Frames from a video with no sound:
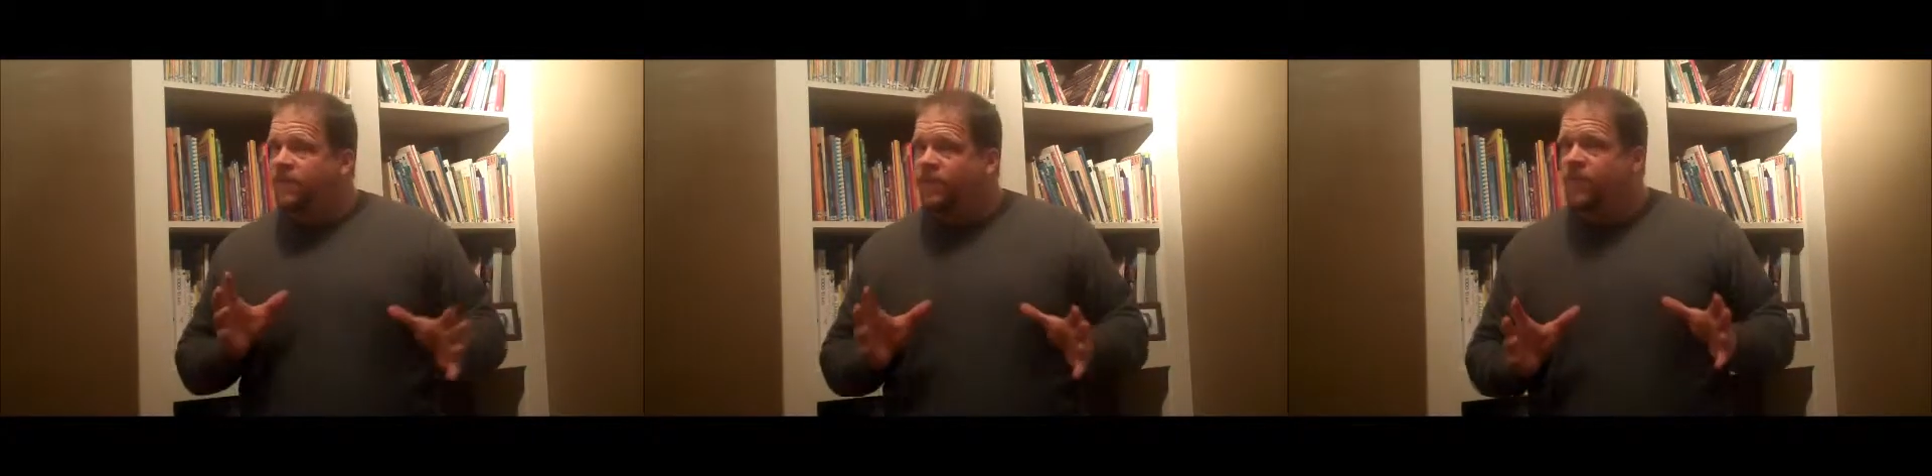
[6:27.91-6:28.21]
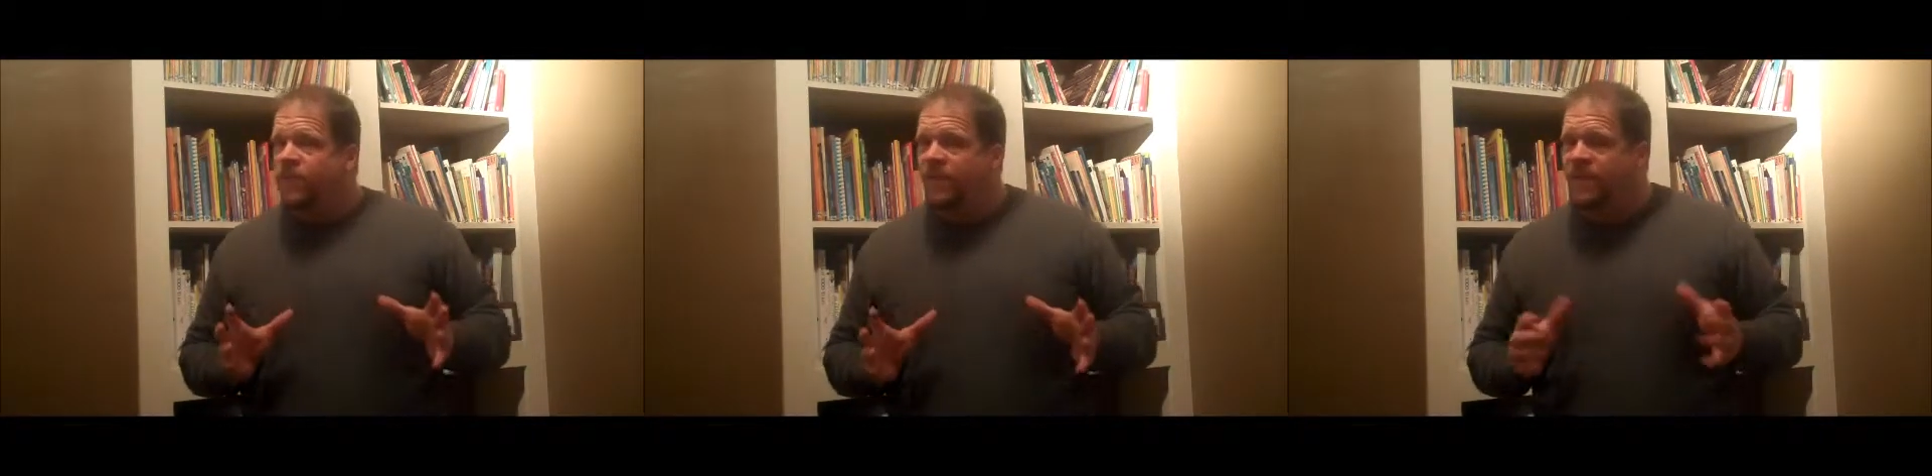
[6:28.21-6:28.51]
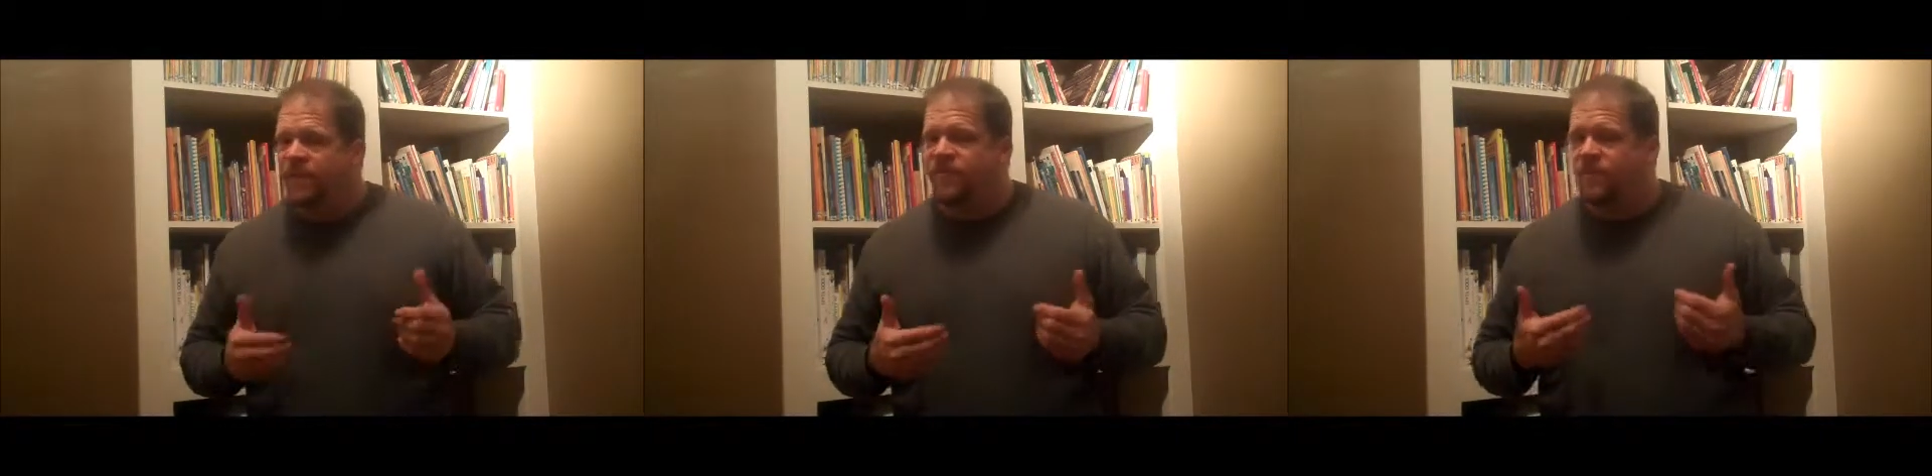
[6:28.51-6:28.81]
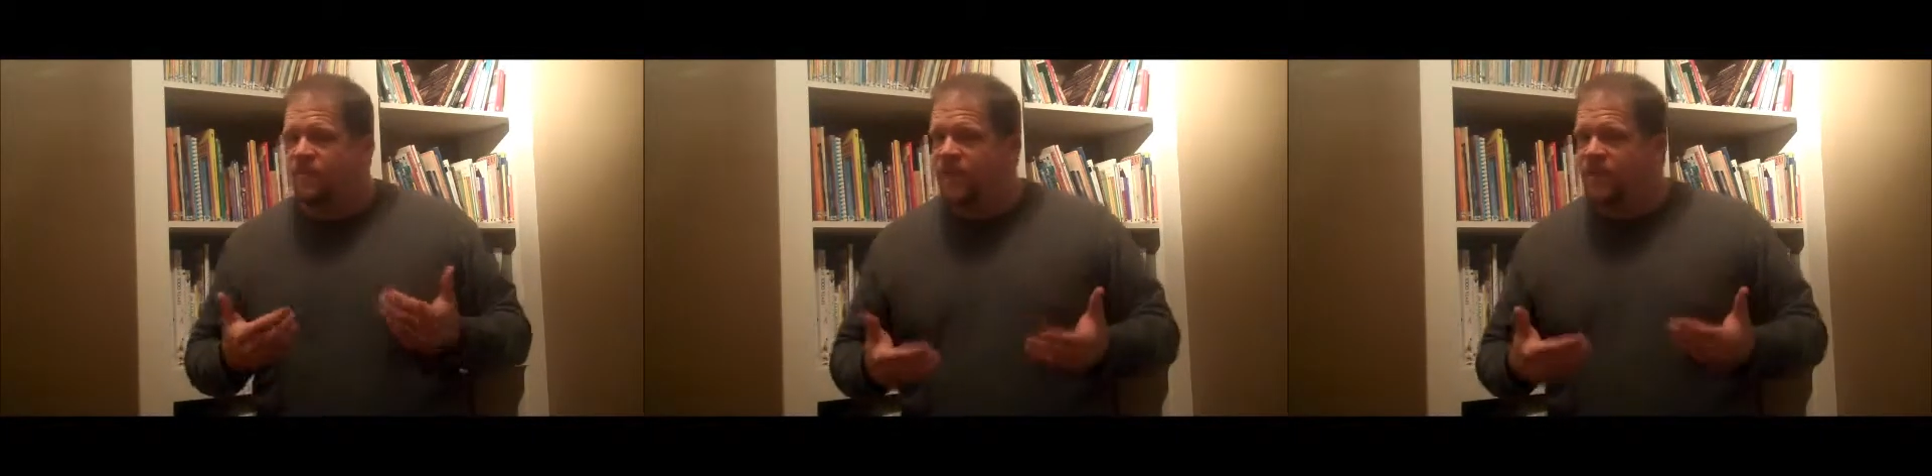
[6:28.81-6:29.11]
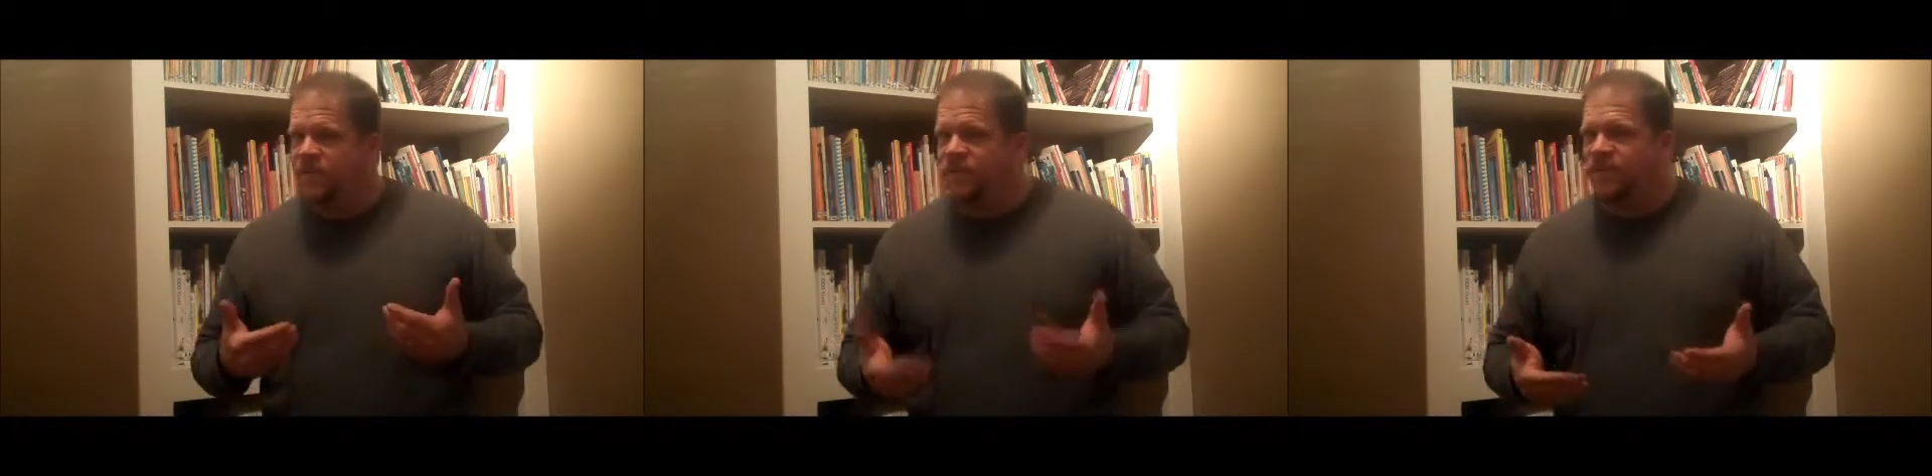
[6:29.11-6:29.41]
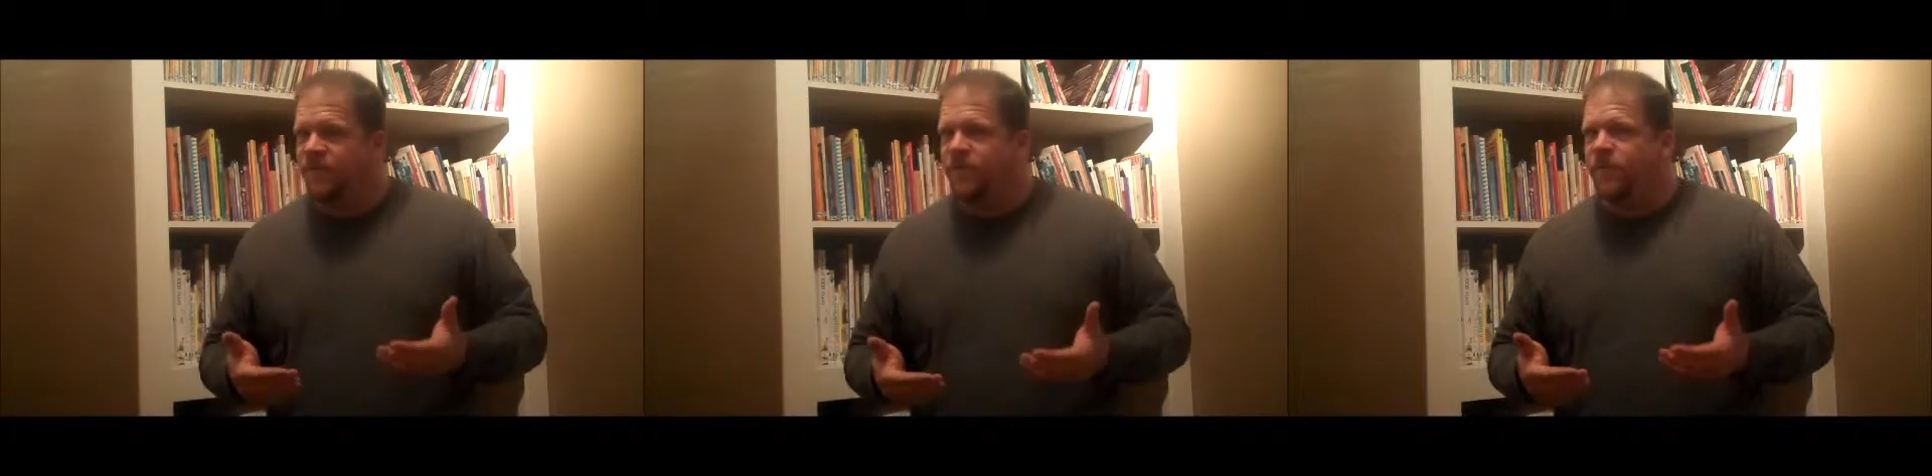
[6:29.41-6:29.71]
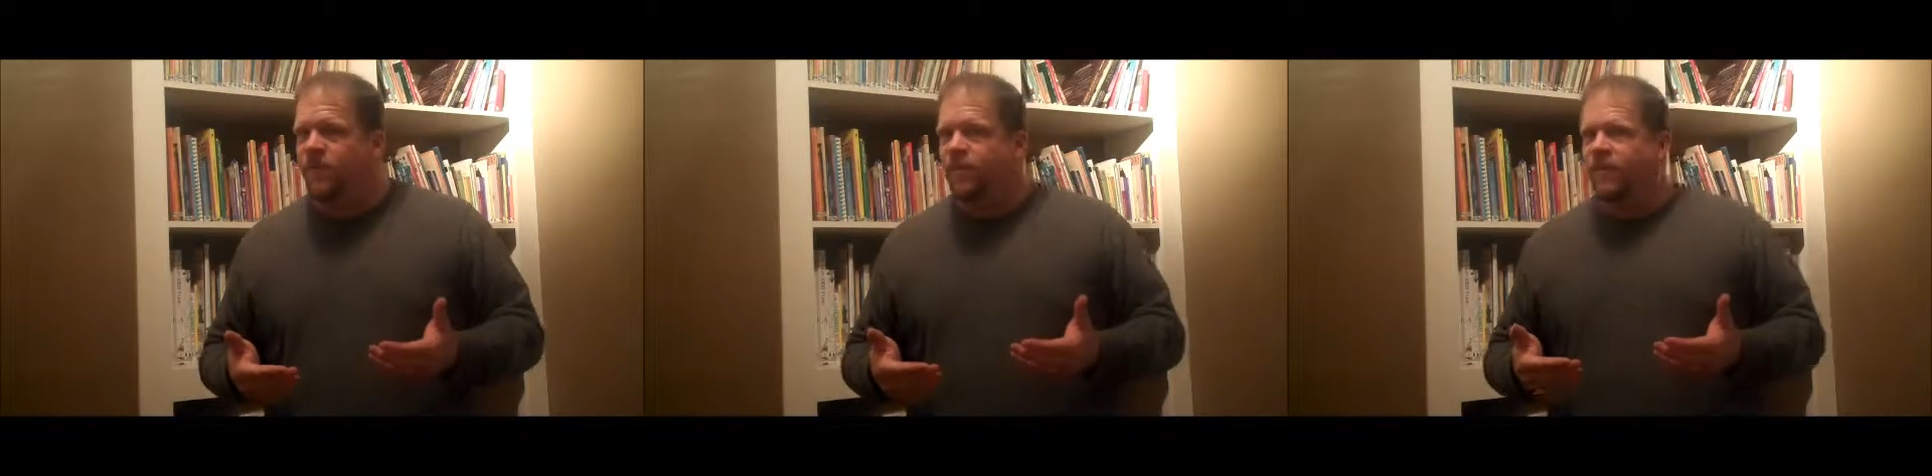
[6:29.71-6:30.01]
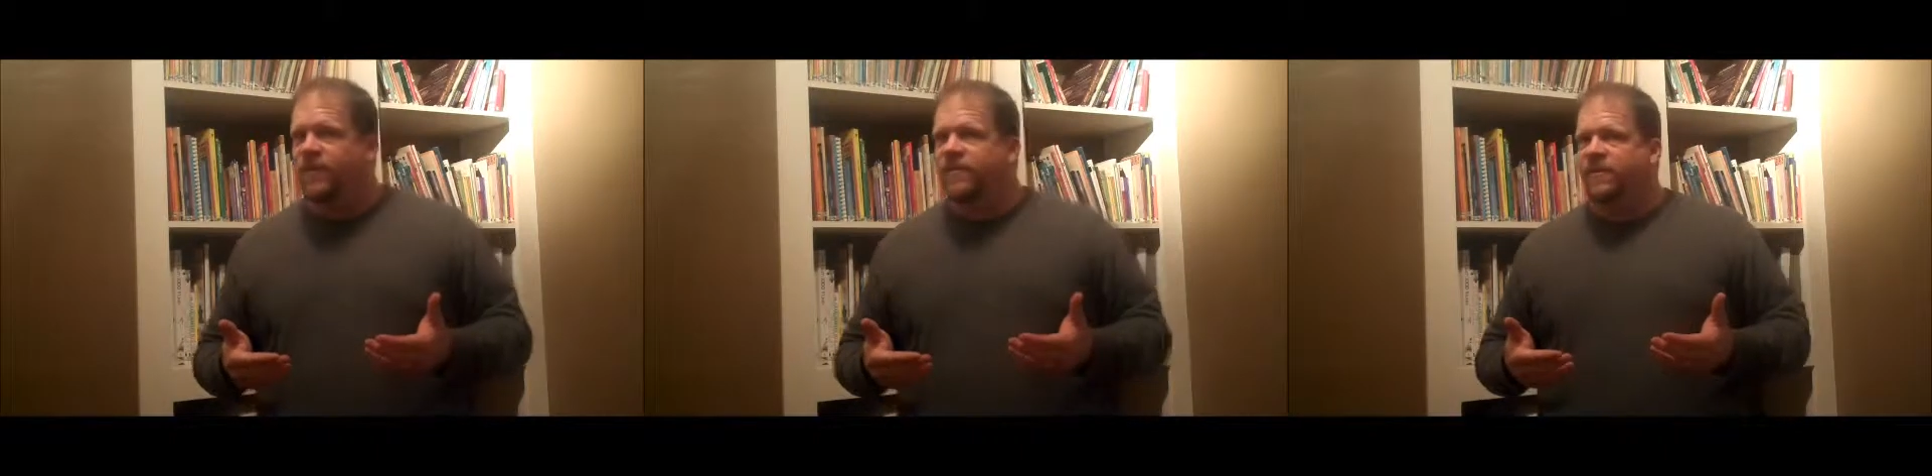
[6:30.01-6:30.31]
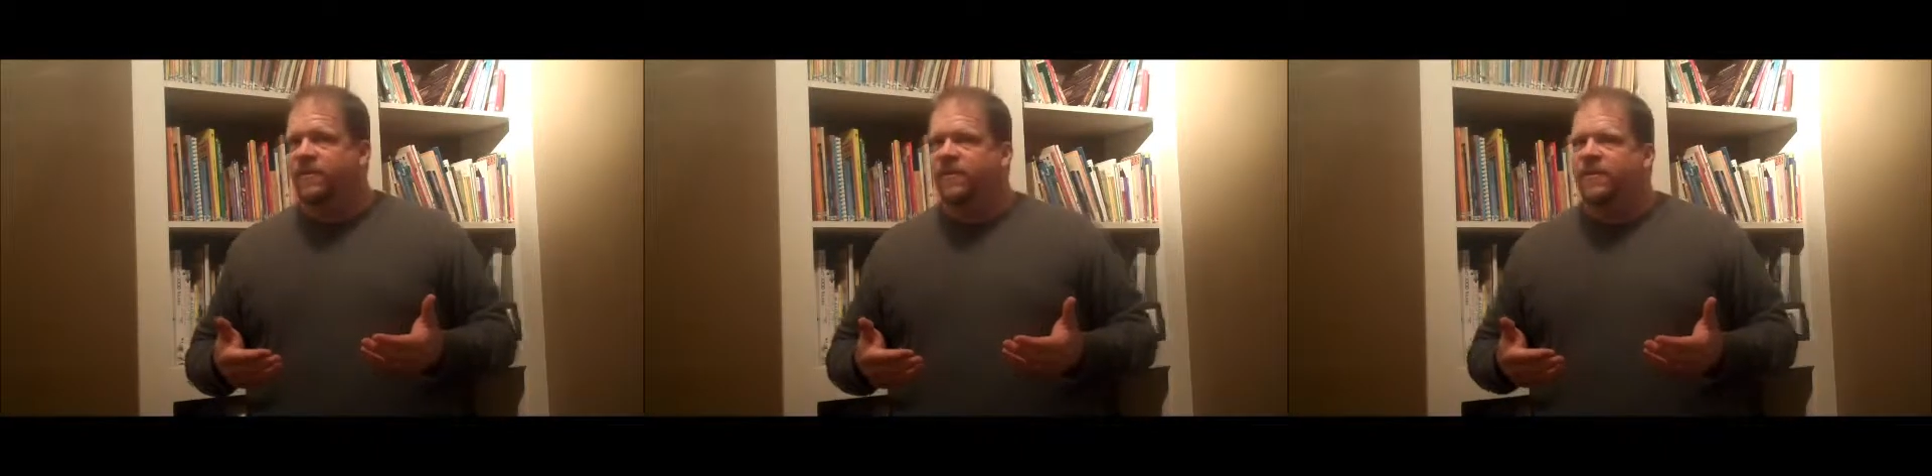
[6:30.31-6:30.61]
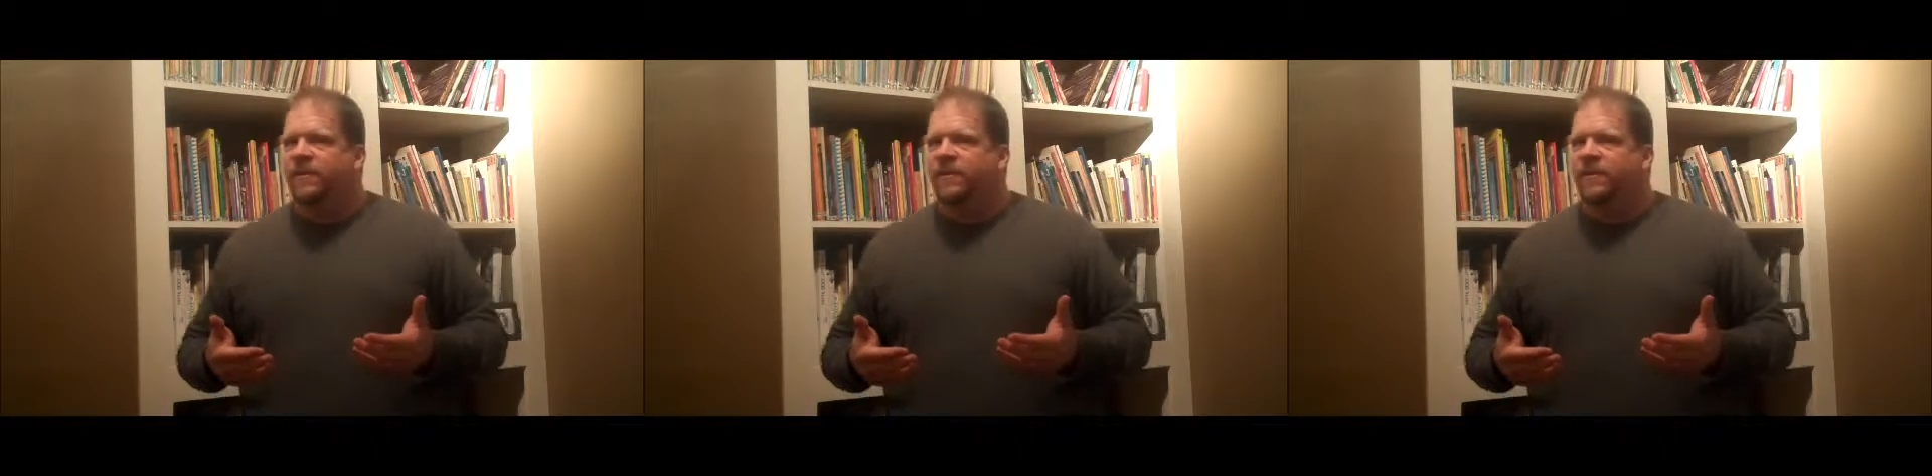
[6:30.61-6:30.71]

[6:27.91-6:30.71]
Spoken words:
4th grade, that's sometimes a difficult thing to